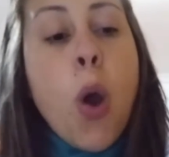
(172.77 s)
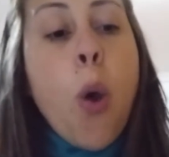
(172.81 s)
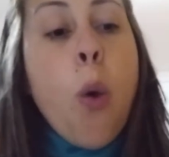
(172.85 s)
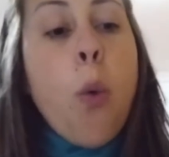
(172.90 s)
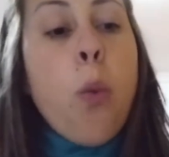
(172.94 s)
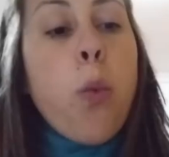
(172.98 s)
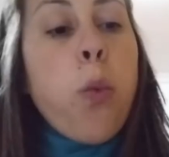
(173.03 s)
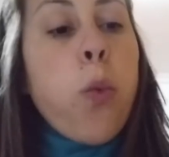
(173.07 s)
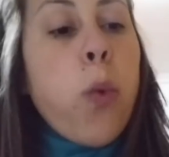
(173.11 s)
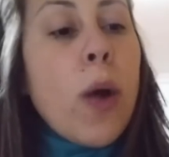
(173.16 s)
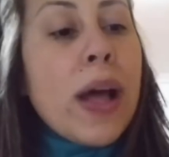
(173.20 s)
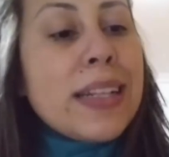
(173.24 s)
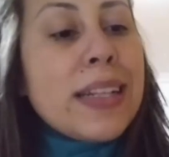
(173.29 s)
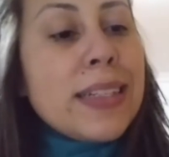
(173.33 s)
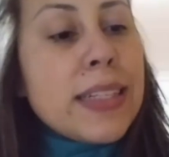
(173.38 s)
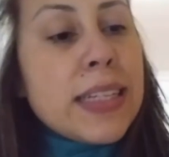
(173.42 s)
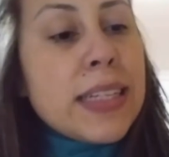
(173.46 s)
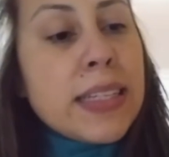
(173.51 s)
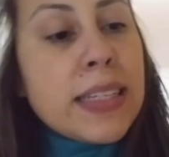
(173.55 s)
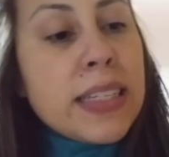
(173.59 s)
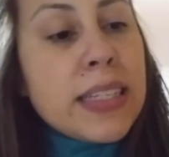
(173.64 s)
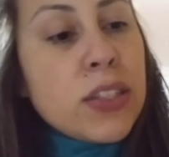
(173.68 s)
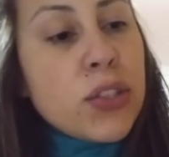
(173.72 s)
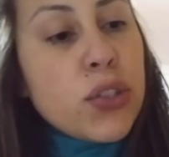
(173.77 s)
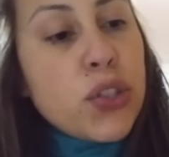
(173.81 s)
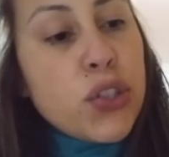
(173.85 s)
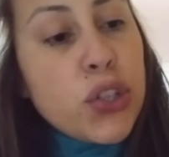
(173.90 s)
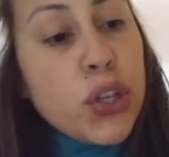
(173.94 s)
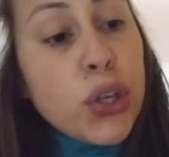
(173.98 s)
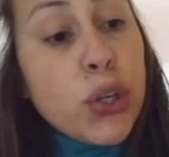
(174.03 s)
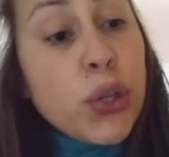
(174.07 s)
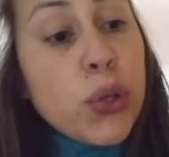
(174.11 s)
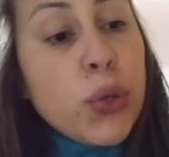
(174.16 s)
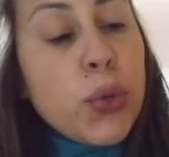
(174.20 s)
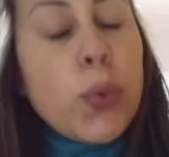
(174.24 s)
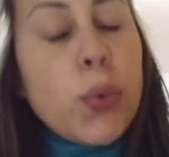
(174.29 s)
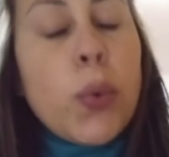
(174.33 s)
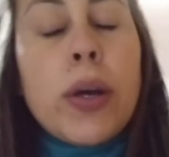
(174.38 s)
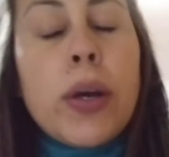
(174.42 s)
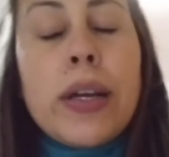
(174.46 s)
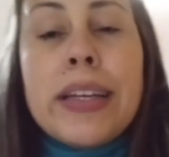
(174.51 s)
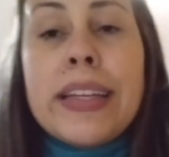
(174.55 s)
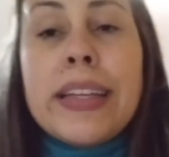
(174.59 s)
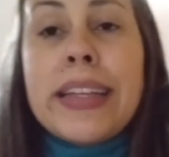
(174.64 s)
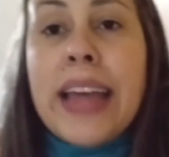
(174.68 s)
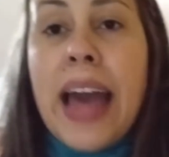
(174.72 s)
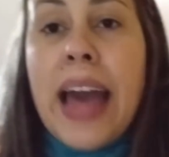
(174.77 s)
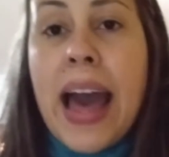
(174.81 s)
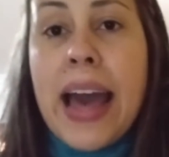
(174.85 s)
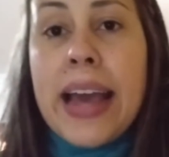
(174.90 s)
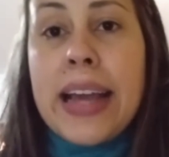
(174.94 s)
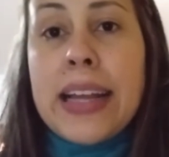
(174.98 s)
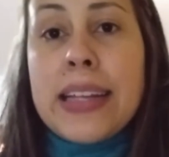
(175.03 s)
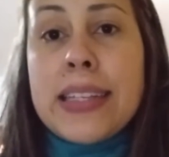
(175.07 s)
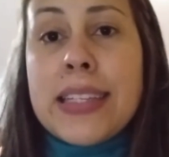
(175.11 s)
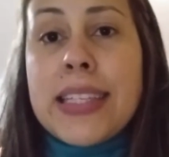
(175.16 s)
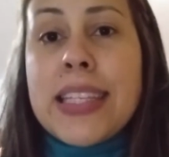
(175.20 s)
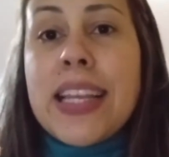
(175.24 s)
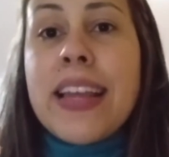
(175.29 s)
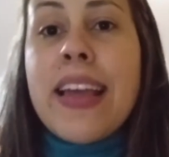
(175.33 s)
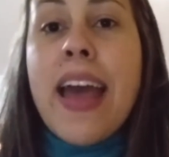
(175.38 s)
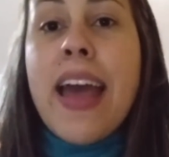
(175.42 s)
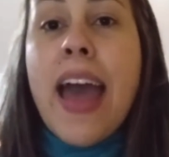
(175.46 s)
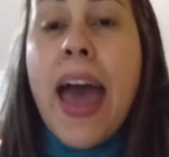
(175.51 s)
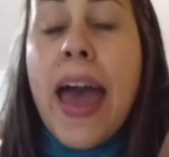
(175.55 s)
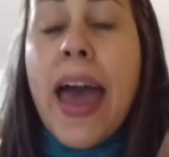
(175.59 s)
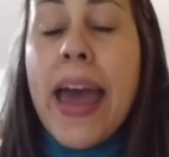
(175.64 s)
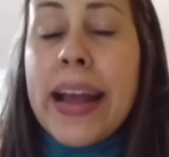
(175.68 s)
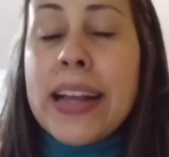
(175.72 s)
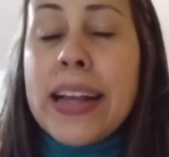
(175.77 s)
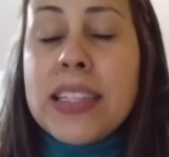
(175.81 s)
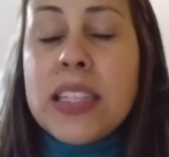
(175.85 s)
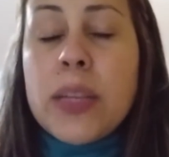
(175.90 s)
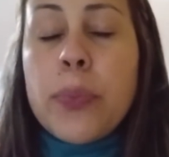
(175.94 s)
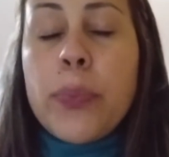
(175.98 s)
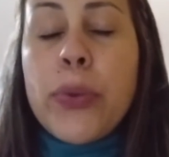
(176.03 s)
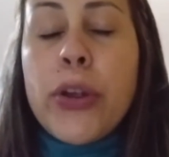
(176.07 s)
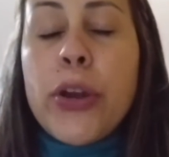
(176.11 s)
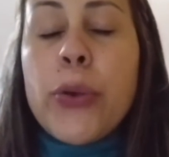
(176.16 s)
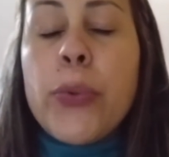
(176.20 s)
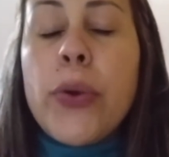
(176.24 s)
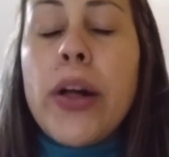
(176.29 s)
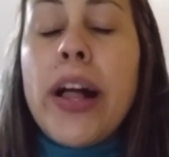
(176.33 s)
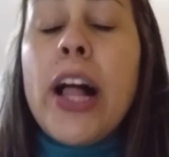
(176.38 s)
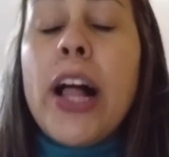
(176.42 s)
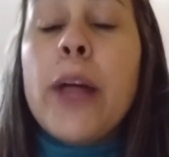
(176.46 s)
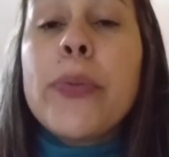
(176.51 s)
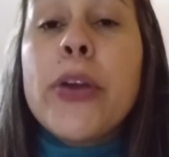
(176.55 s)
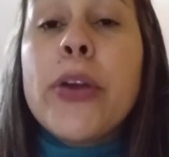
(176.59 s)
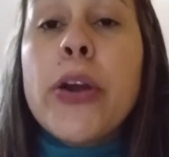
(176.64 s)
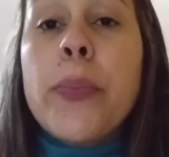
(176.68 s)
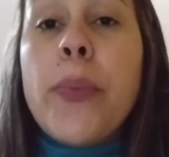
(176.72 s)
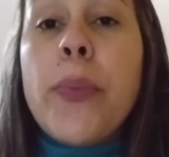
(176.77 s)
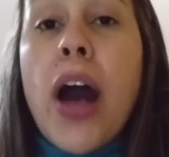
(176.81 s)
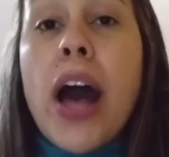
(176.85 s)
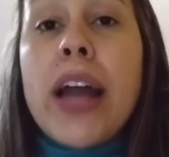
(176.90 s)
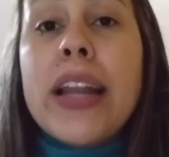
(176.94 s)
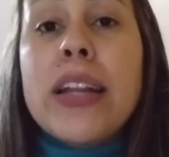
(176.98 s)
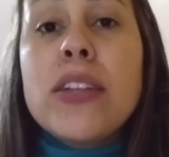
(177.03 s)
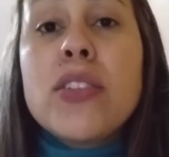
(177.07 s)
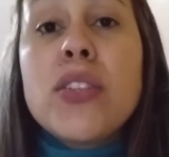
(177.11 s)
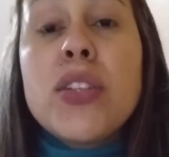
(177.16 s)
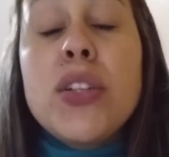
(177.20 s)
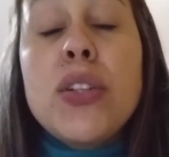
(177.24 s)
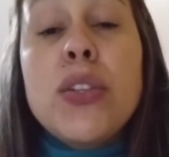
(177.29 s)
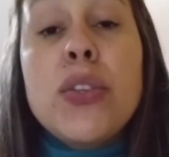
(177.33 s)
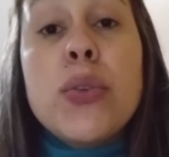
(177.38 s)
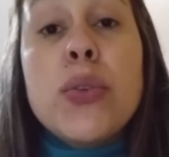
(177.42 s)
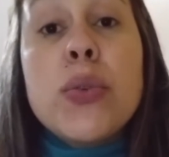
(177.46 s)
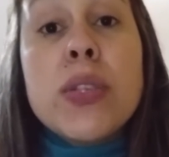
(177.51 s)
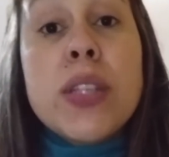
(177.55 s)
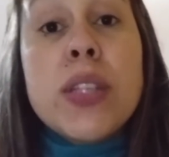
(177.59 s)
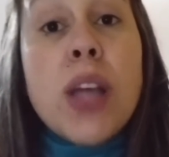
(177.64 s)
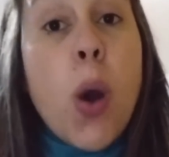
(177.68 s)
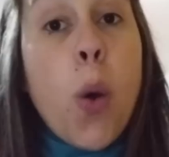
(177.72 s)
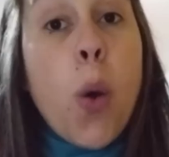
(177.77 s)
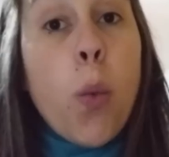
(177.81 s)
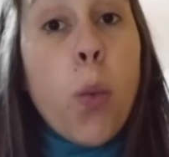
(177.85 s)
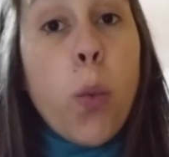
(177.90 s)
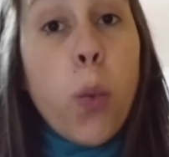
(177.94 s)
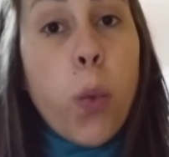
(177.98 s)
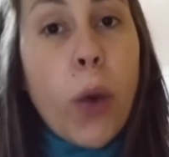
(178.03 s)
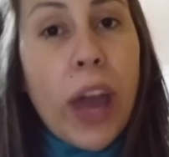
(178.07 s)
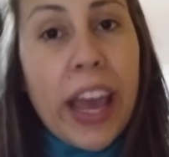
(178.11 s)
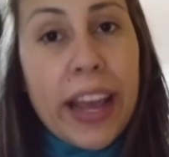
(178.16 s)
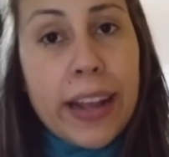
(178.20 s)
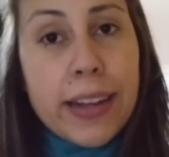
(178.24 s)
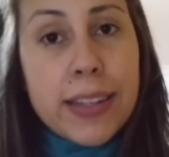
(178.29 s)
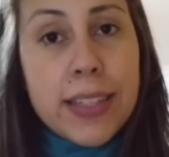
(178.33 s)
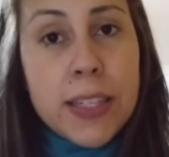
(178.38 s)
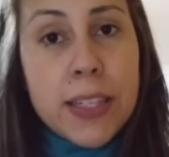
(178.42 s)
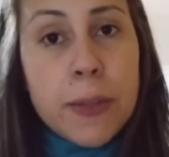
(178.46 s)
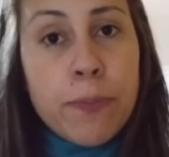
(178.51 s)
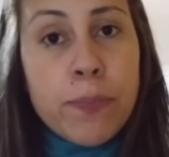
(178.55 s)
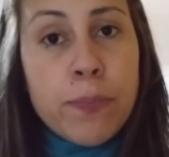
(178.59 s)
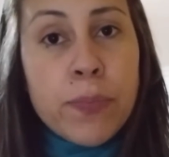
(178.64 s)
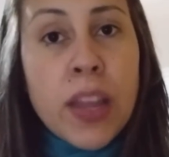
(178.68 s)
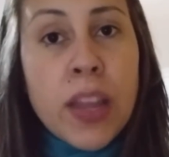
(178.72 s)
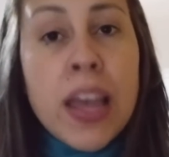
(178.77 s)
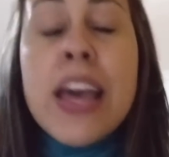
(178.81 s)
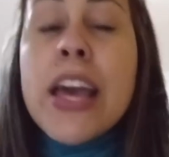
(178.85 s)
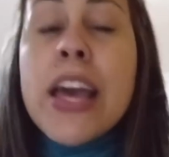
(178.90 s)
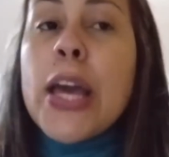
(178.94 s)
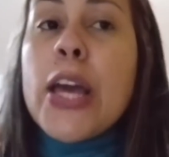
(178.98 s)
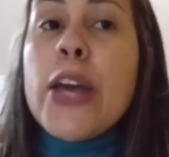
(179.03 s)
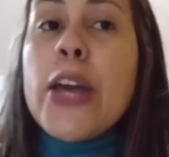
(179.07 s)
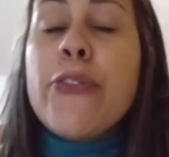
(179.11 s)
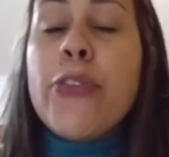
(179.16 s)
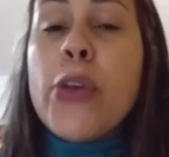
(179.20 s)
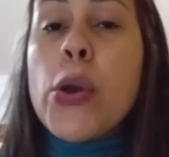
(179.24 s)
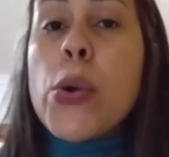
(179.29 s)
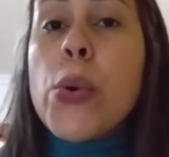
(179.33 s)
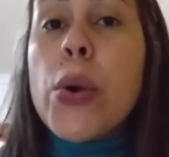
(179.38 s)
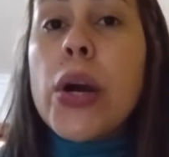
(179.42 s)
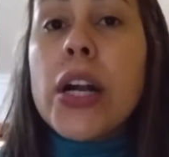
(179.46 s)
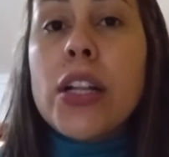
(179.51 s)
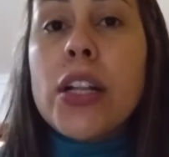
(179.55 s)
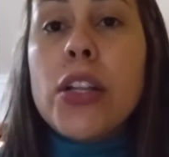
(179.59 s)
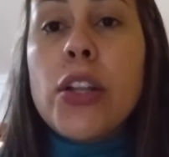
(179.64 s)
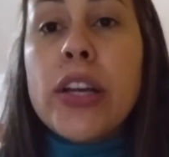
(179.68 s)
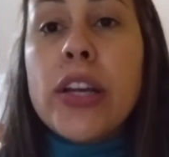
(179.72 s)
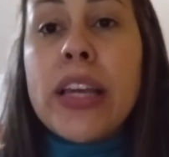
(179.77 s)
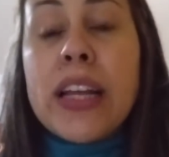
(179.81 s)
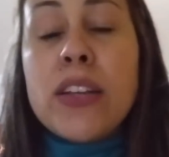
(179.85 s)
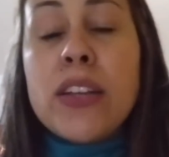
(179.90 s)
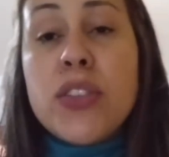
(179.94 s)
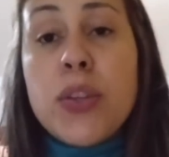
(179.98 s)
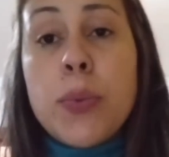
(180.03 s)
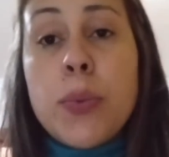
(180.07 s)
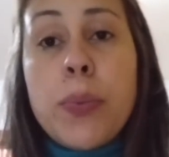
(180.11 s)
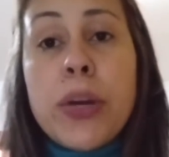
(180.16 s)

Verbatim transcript: What does it do? Guys, Exipure will help your body to lose weight. If you are looking to